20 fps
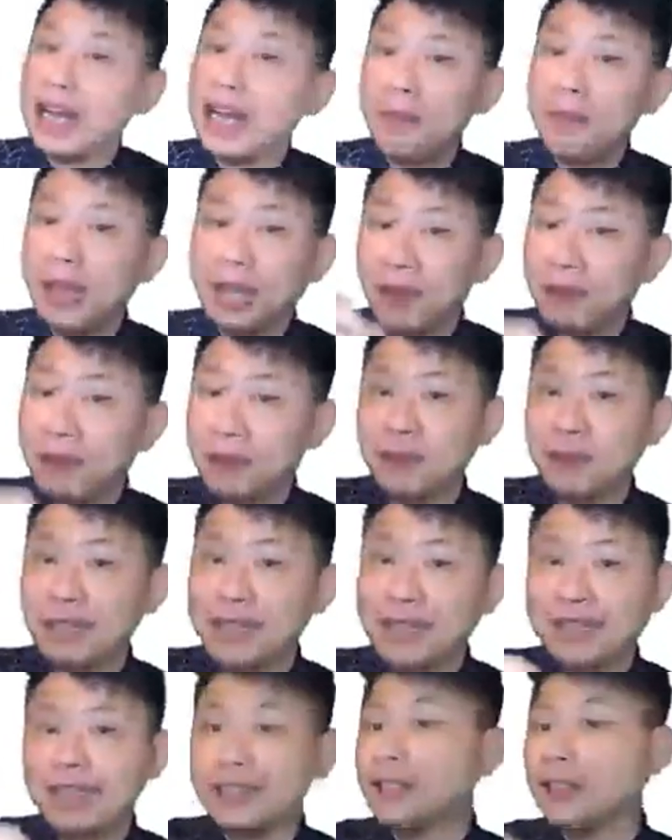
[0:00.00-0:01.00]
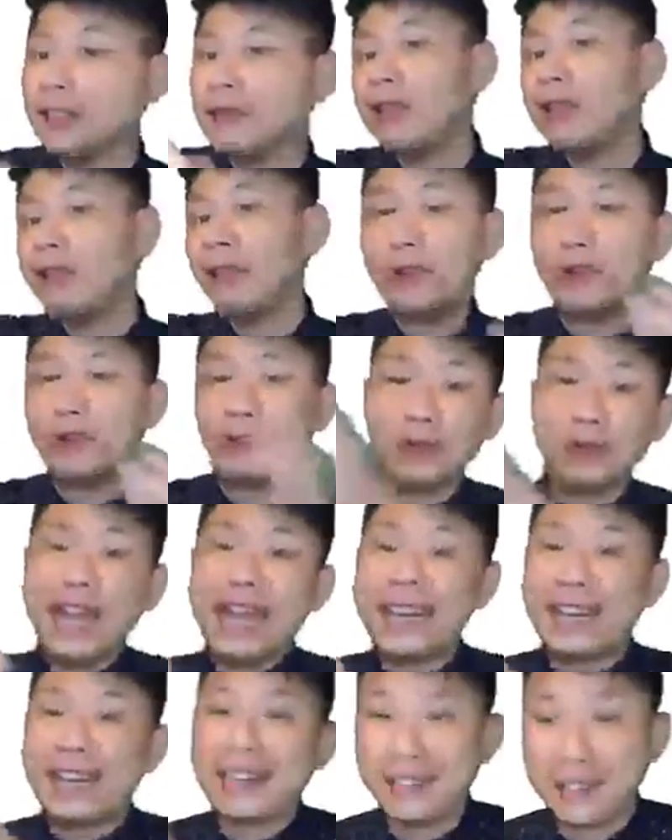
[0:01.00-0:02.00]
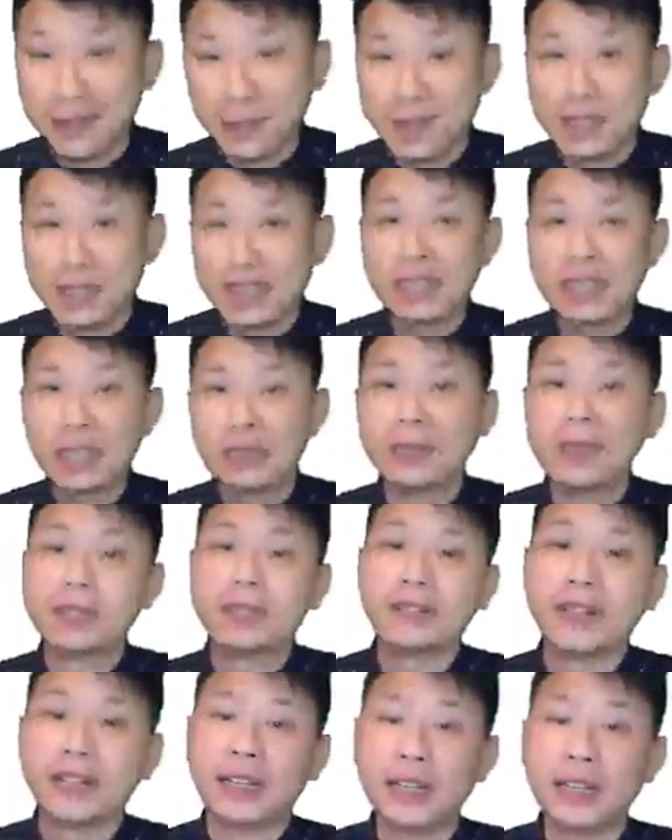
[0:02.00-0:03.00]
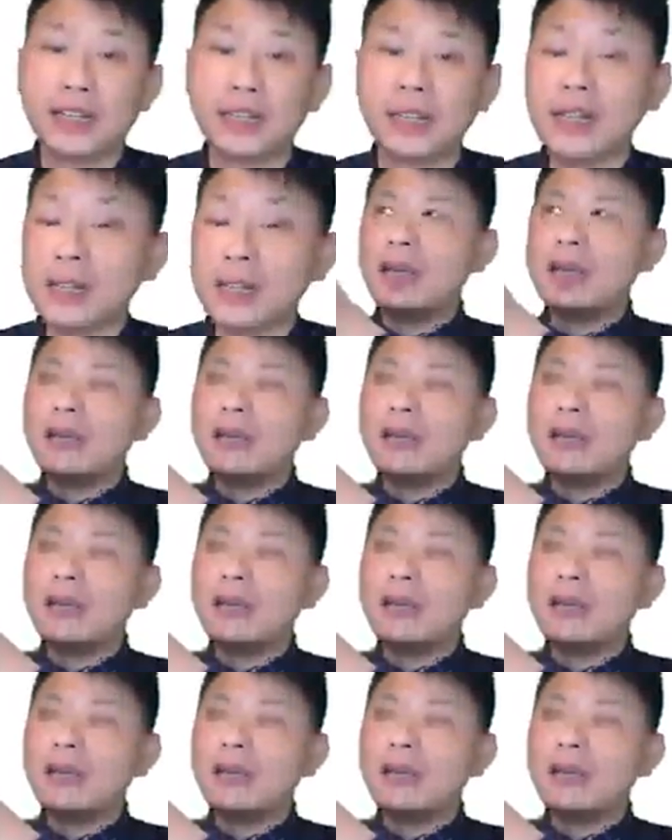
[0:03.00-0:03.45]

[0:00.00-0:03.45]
I may have to later on refer to another use case specification.